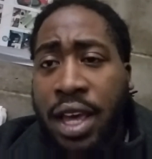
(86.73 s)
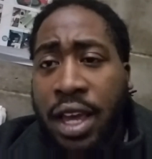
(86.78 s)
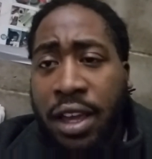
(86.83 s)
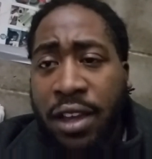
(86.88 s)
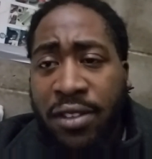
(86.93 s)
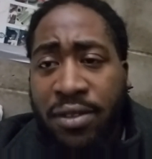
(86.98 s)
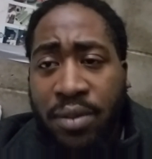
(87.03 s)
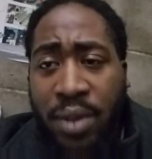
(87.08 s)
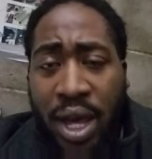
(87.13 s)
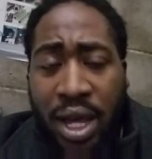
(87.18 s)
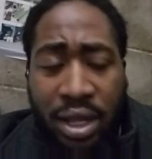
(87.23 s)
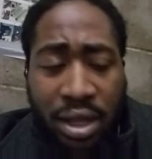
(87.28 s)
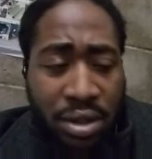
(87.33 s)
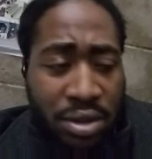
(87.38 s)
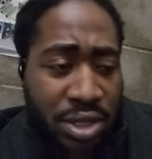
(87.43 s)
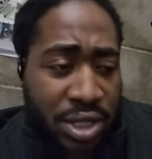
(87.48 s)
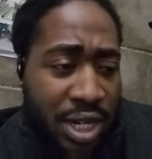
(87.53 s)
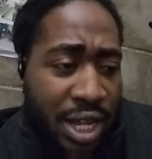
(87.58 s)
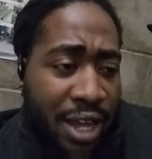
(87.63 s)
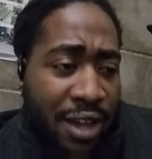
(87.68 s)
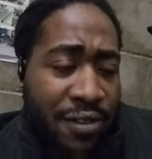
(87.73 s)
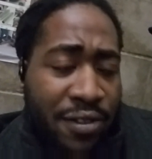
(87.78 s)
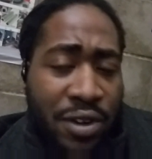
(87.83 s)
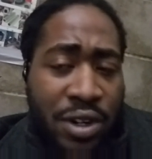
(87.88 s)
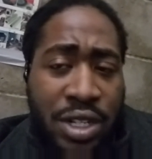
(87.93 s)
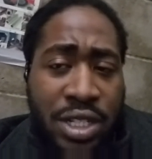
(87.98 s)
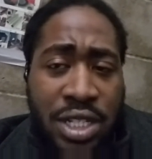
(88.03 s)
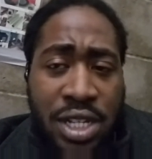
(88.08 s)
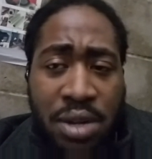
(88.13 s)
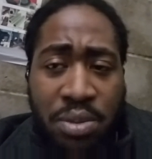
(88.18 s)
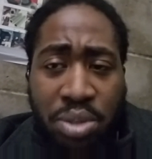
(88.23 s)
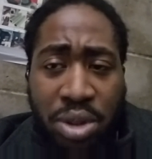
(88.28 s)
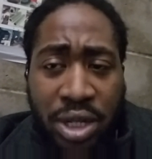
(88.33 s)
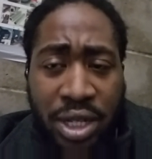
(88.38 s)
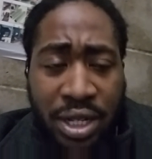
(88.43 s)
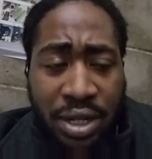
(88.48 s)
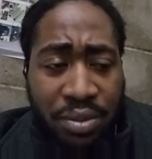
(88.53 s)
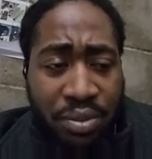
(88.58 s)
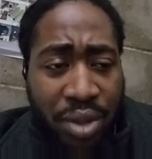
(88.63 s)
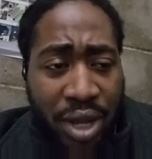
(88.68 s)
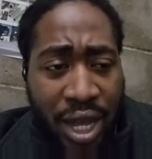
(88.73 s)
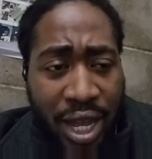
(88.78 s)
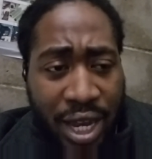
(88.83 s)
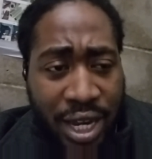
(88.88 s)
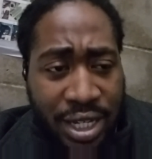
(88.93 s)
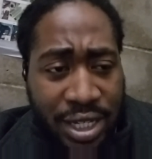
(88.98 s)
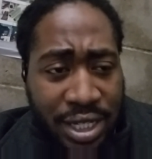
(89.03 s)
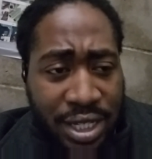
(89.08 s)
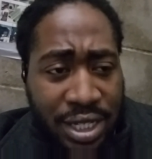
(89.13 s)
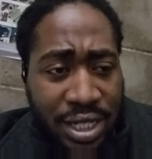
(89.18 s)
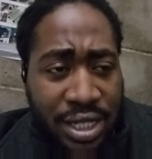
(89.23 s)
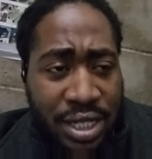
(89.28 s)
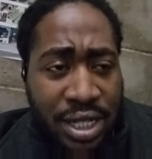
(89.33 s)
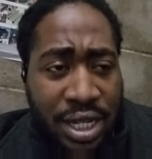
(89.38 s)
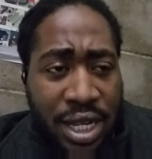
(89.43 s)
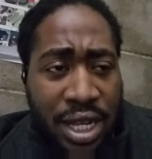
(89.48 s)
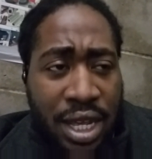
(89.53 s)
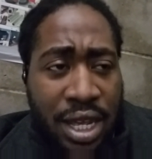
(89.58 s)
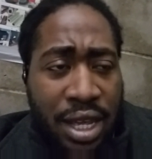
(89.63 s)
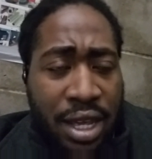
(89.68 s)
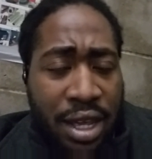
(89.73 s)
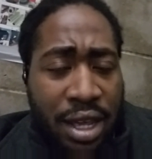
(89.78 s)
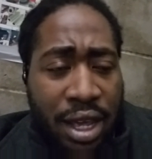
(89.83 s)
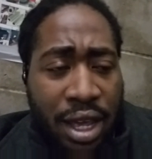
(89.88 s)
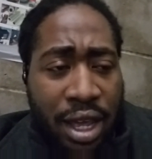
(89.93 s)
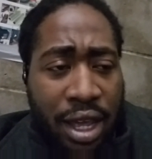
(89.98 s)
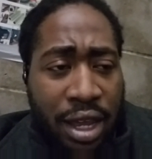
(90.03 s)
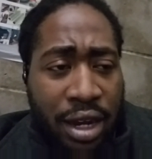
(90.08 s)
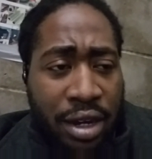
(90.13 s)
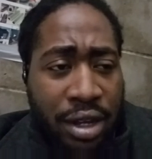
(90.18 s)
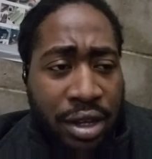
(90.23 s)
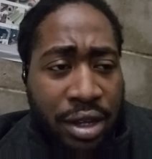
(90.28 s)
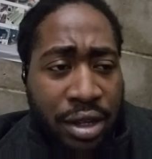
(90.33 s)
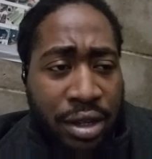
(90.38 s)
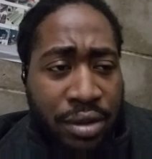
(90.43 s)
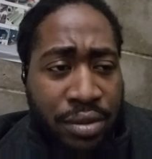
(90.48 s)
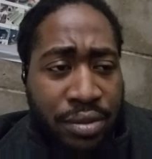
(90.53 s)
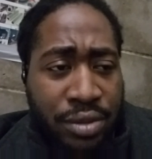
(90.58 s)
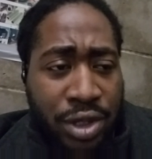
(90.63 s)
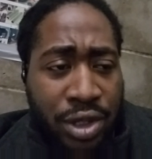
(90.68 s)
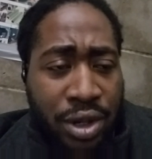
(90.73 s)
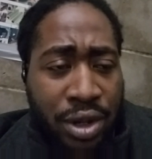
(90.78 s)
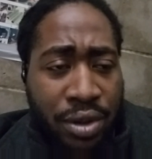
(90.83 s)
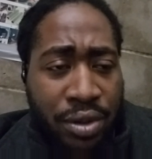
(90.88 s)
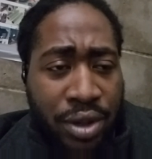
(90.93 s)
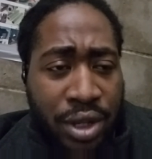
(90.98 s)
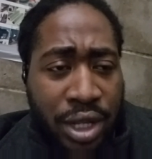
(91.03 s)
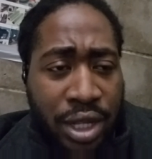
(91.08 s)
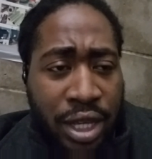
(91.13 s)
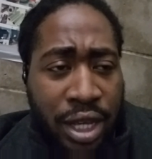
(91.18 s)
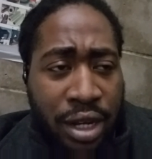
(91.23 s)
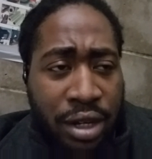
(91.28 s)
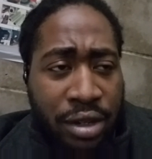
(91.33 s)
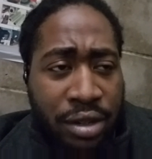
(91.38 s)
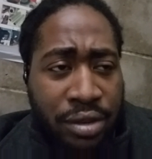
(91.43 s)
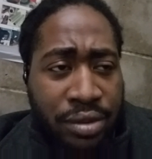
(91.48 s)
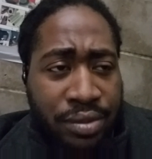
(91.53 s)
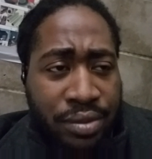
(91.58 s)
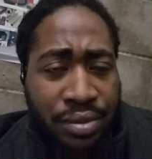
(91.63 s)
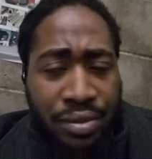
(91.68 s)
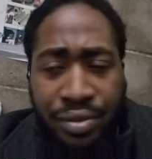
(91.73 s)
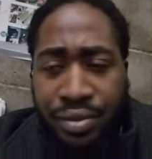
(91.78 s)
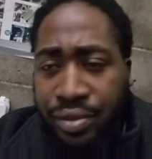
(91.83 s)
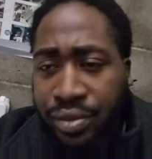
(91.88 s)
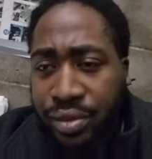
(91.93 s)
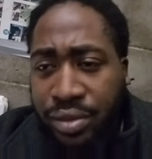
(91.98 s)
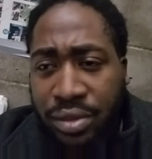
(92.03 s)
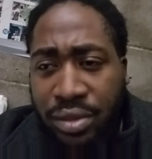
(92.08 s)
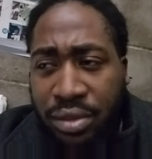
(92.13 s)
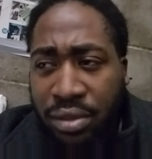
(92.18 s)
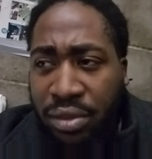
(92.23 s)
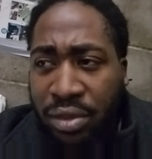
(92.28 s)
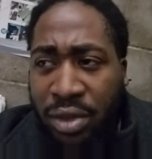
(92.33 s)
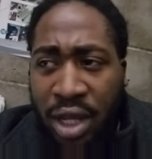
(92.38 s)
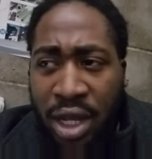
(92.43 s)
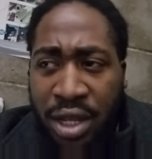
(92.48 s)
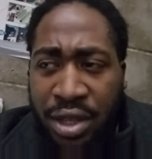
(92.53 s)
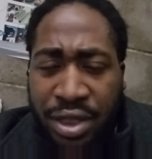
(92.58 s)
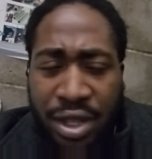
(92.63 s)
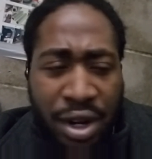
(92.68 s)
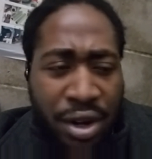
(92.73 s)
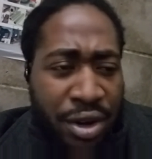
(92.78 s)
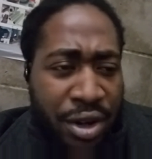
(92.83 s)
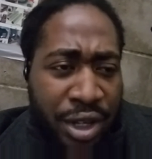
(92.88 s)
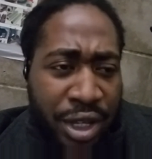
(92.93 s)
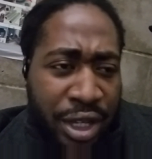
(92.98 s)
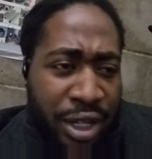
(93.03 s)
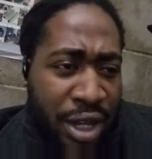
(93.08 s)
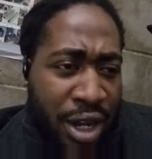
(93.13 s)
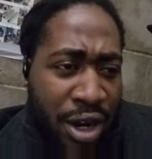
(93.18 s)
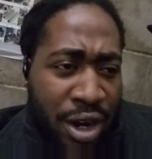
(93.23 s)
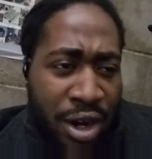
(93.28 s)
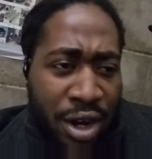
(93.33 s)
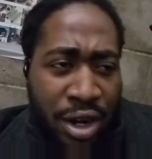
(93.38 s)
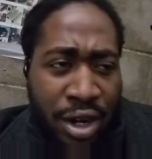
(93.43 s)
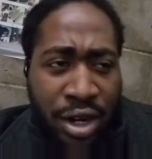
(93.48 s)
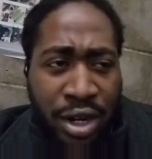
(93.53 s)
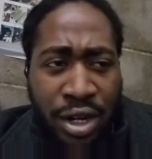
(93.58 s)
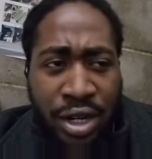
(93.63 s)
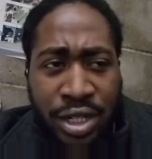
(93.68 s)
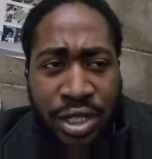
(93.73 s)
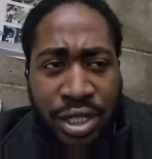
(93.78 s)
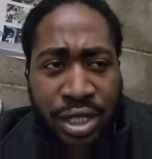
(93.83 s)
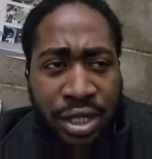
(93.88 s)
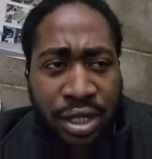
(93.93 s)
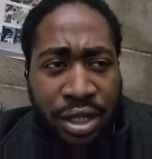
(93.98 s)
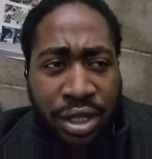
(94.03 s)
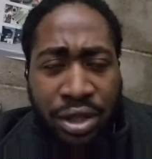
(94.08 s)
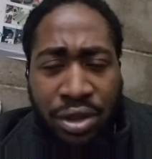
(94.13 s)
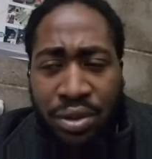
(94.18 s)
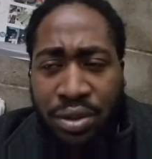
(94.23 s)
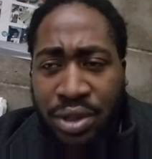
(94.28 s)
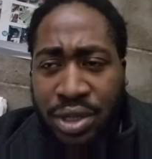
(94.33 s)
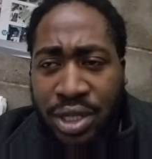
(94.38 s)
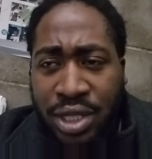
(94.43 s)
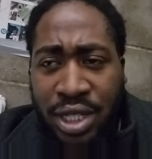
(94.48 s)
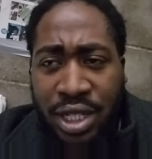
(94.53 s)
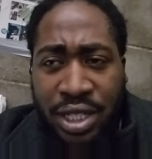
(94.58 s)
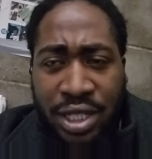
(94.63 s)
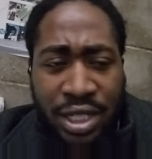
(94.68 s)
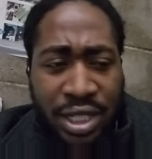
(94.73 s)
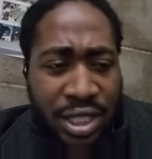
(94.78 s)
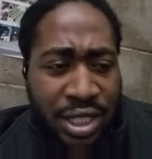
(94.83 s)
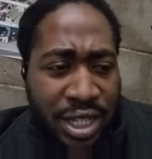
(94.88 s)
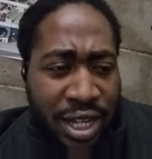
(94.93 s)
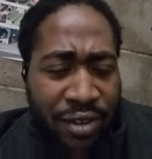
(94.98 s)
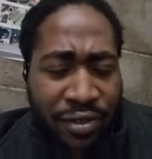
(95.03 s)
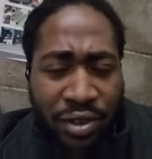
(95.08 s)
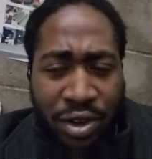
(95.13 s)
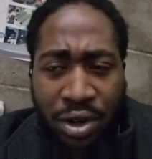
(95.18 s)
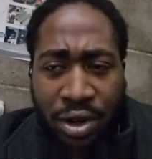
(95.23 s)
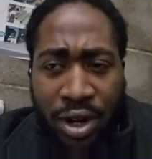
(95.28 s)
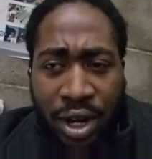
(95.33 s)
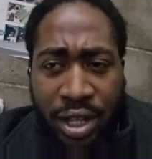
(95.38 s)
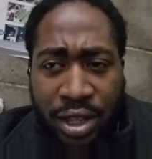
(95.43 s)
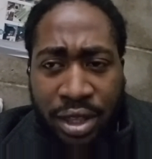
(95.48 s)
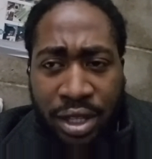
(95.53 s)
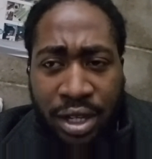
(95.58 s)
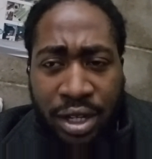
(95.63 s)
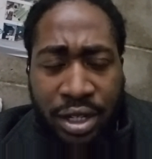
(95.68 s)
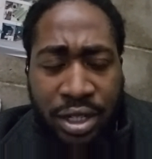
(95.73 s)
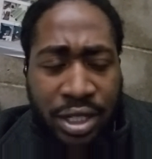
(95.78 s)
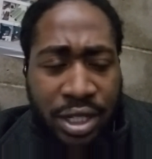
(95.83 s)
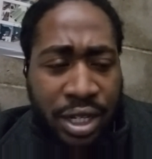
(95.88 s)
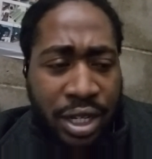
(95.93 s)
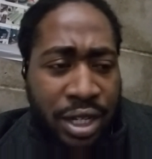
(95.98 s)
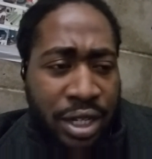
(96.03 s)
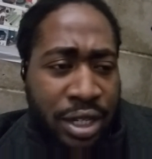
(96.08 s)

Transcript: If Matthew Stafford is completing passes and, you know, he getting 30 yards and he threw a 67-er, I think, to